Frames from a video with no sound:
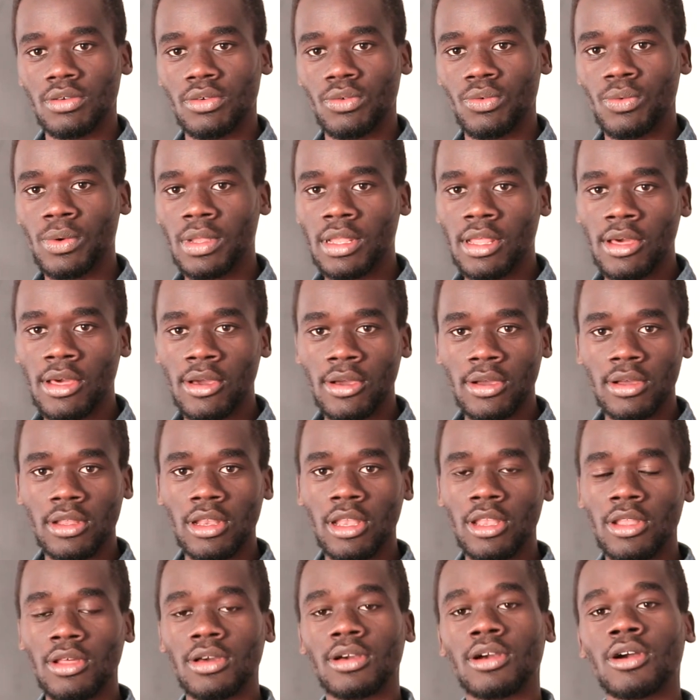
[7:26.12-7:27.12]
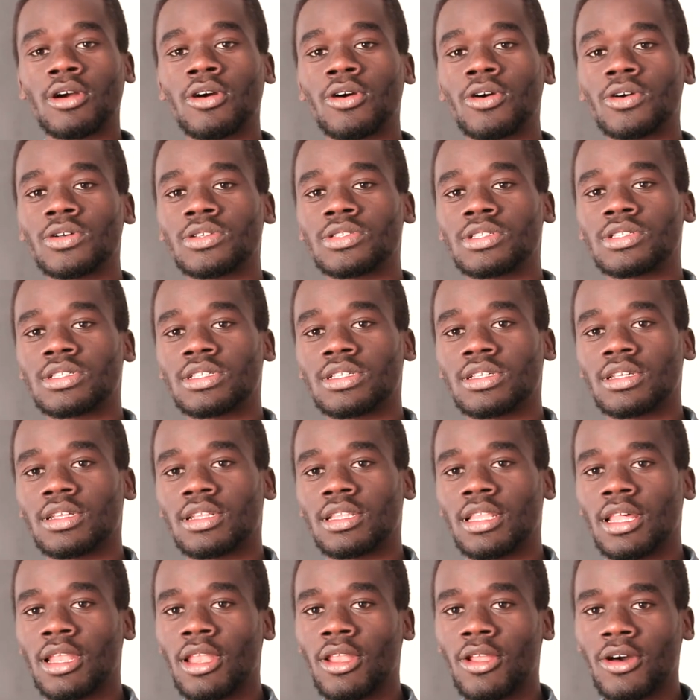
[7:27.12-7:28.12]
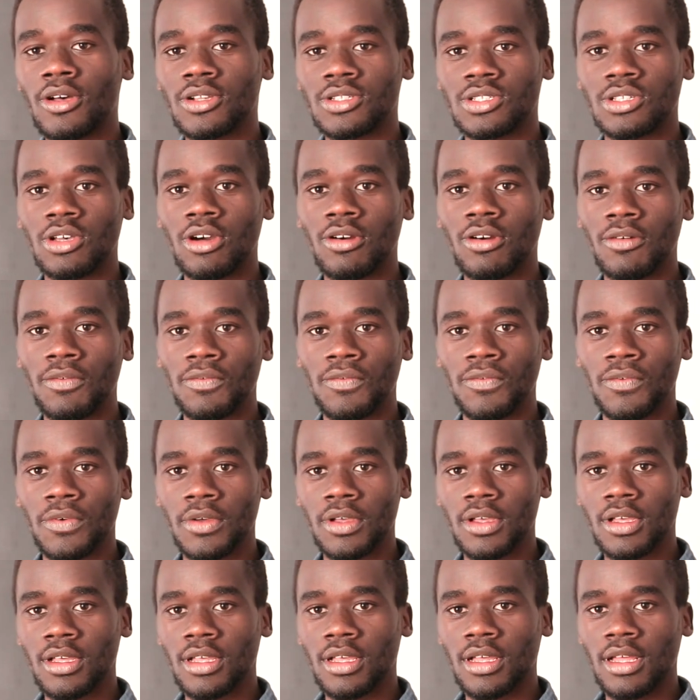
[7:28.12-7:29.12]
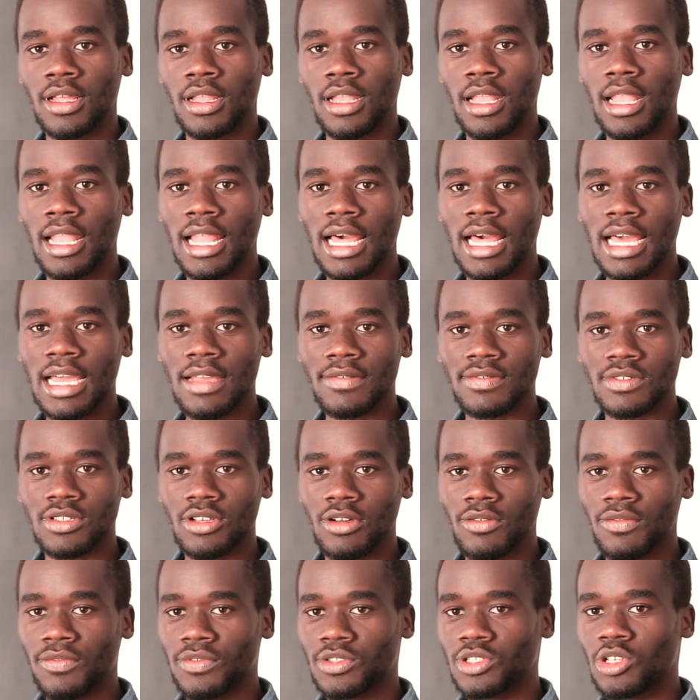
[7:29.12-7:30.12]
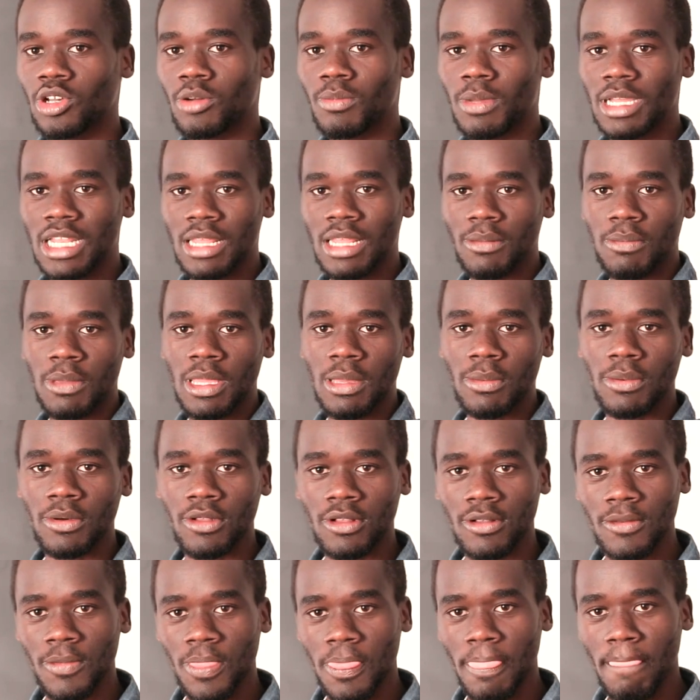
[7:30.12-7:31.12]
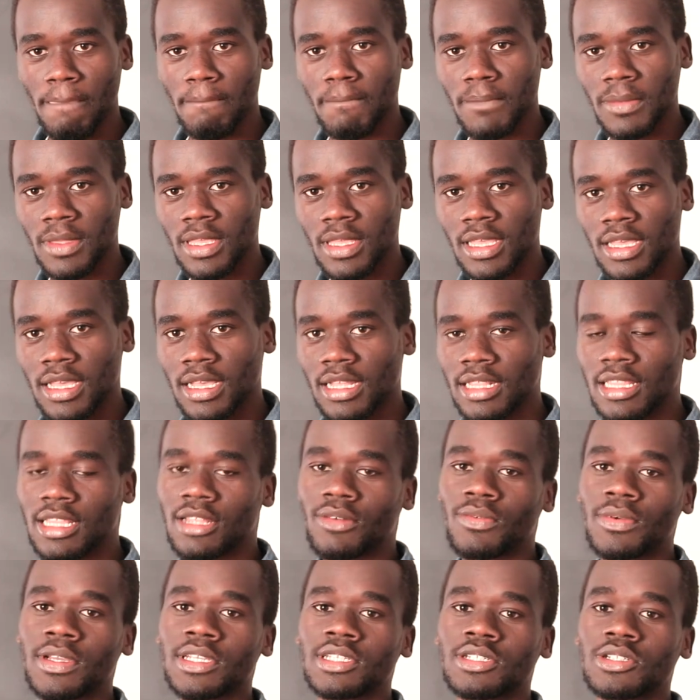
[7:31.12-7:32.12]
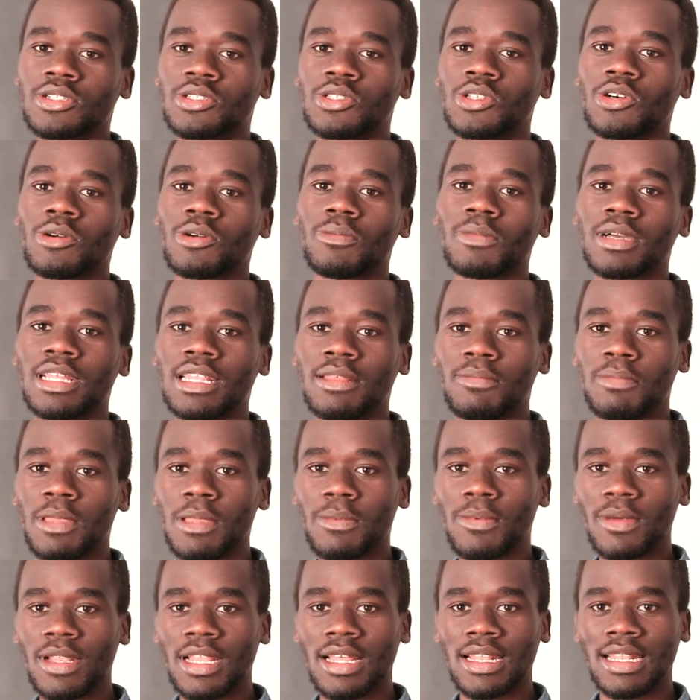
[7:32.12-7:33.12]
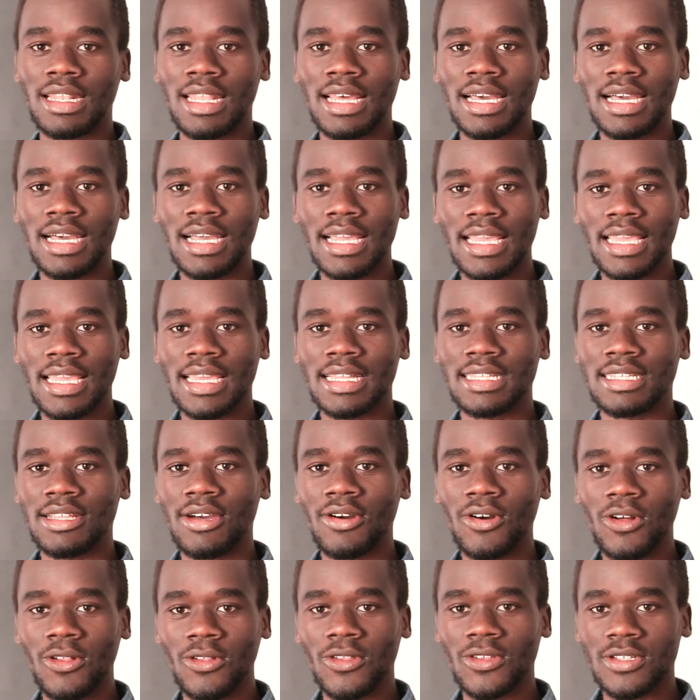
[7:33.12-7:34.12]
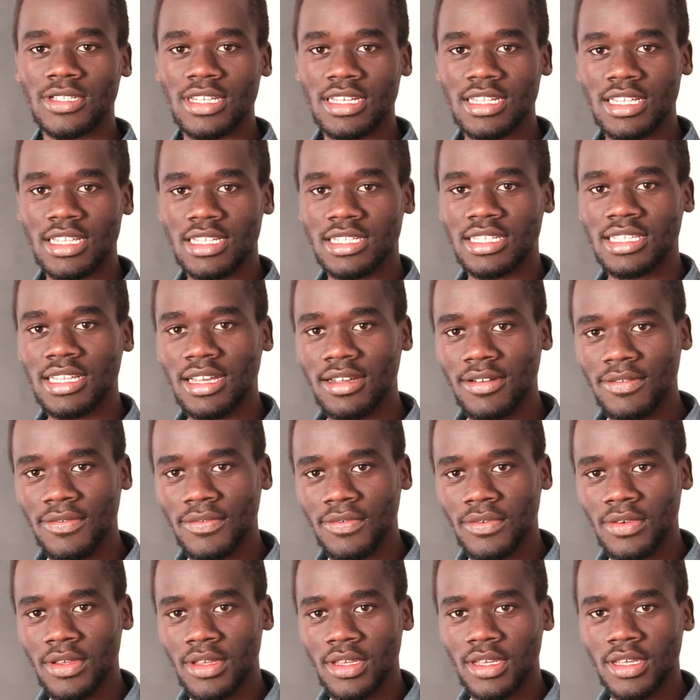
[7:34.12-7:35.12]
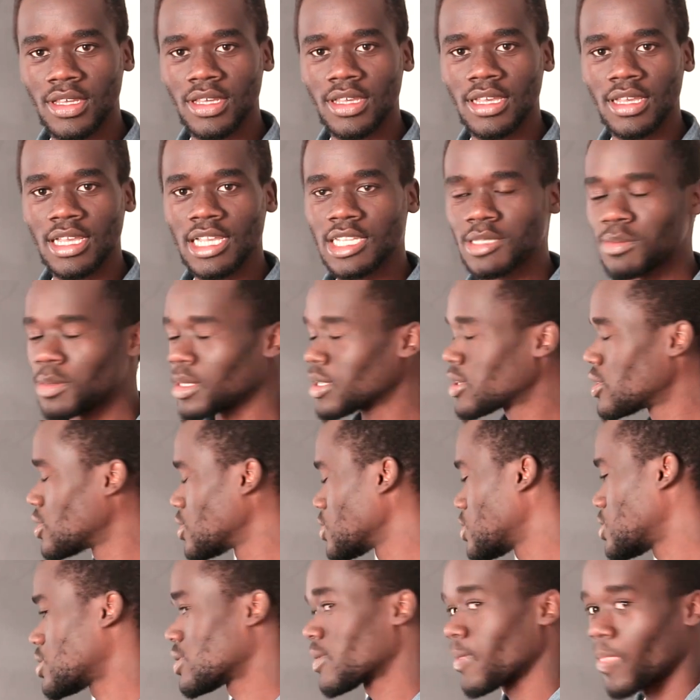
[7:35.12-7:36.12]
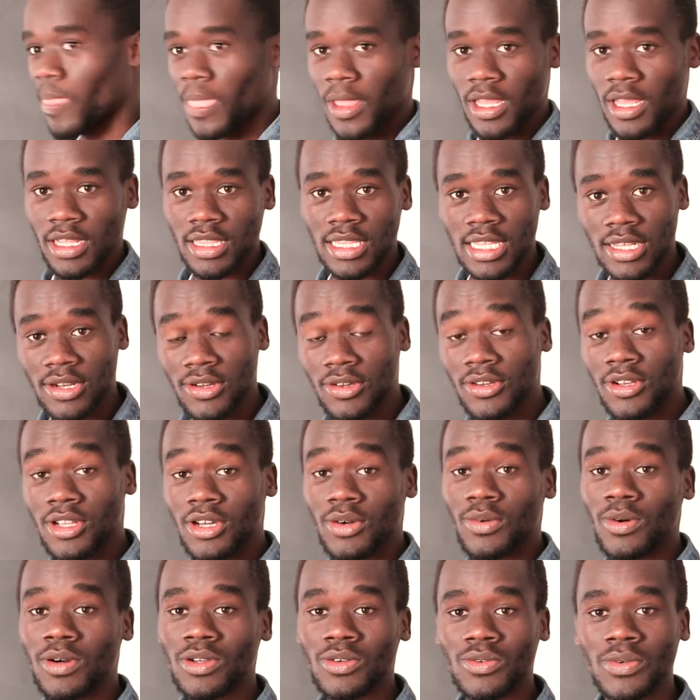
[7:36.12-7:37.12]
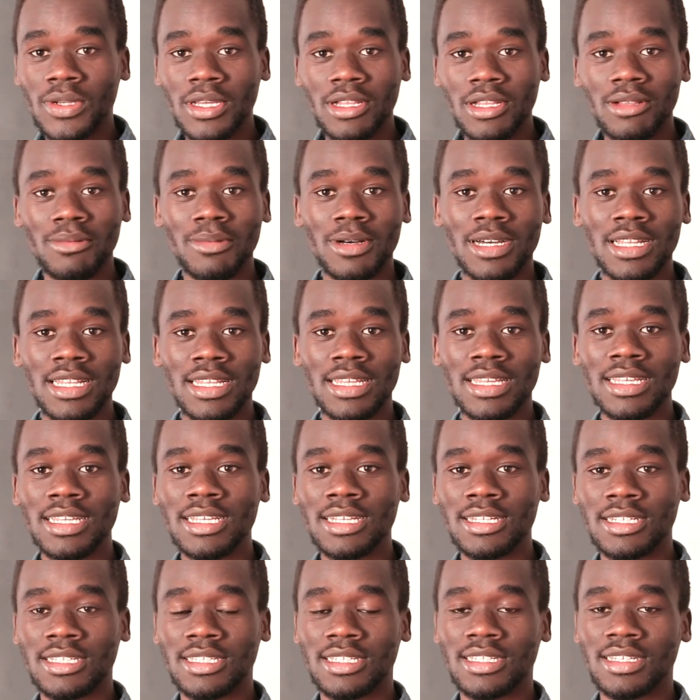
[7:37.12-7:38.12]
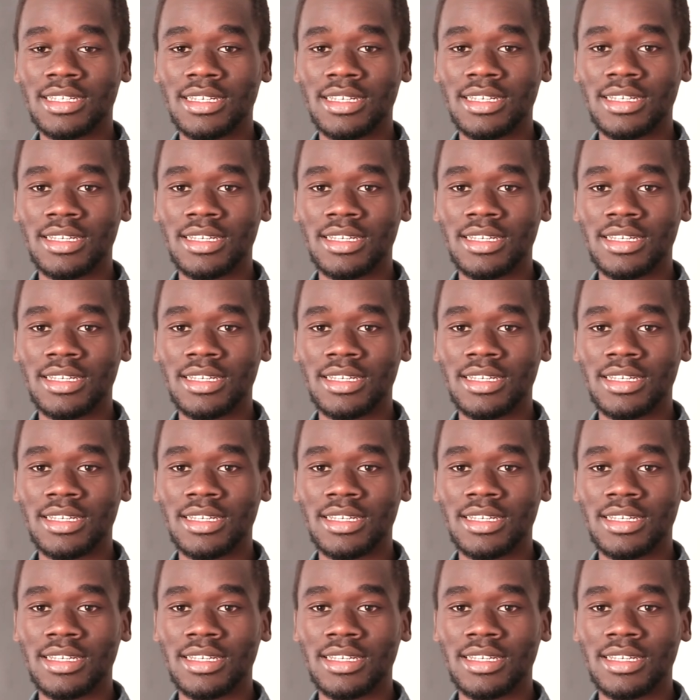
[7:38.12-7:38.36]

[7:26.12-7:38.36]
will cause the loss of lives of so many people. And the reason so many people are dying and all those other stuff is because they don't know what real money is.